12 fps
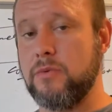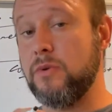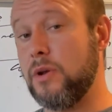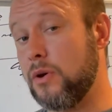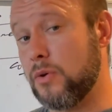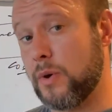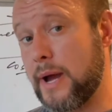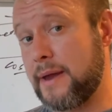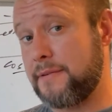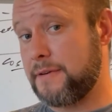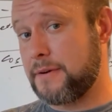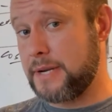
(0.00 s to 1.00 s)
knew had
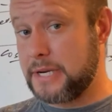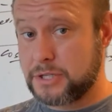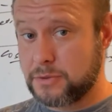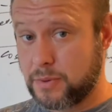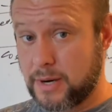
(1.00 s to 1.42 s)
a foundation